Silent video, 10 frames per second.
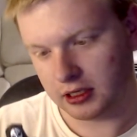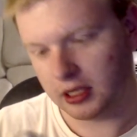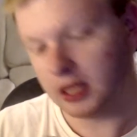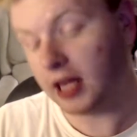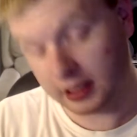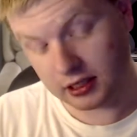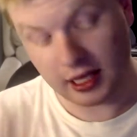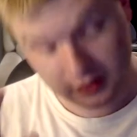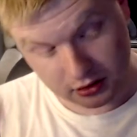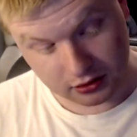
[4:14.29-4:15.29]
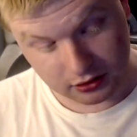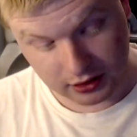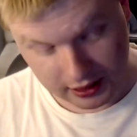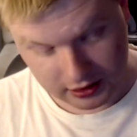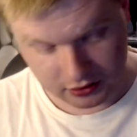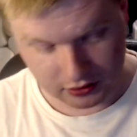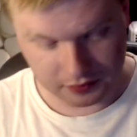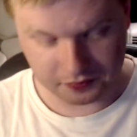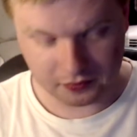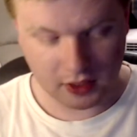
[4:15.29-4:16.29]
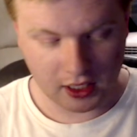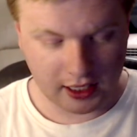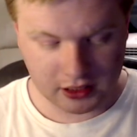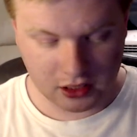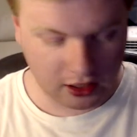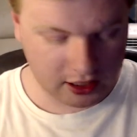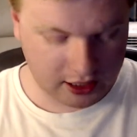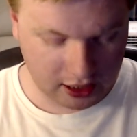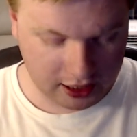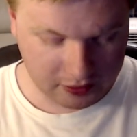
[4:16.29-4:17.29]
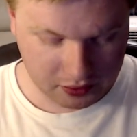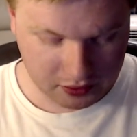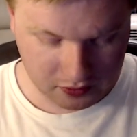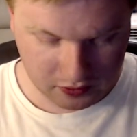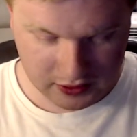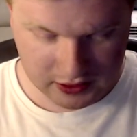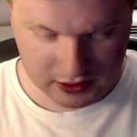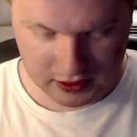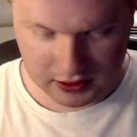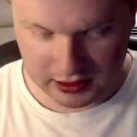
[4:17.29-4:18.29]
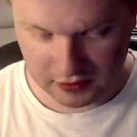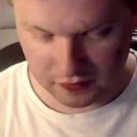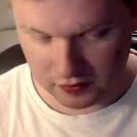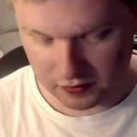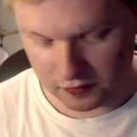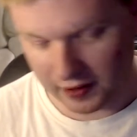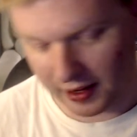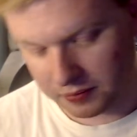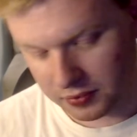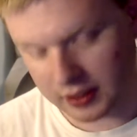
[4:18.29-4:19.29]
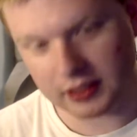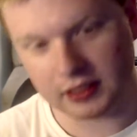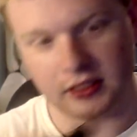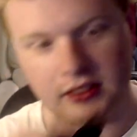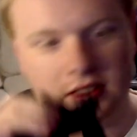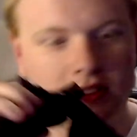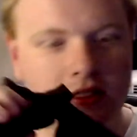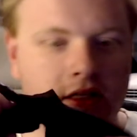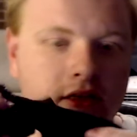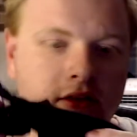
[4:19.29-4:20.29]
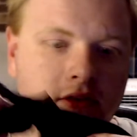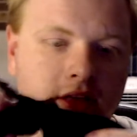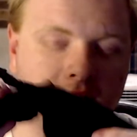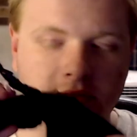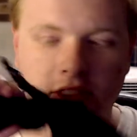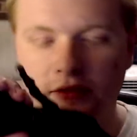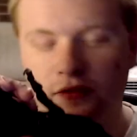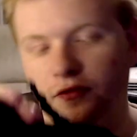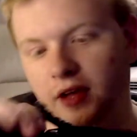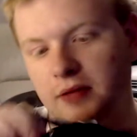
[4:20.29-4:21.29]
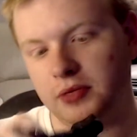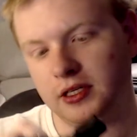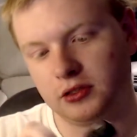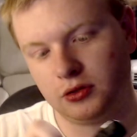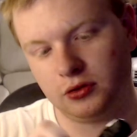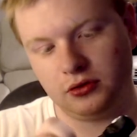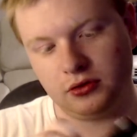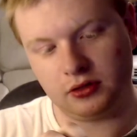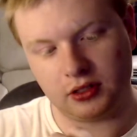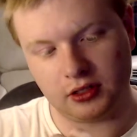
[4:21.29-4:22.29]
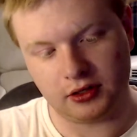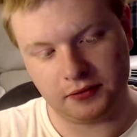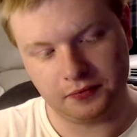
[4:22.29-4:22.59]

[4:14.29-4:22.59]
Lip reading: that's good, that's good. He's got a cape, which is a different fabric. The cape's a different fabric to the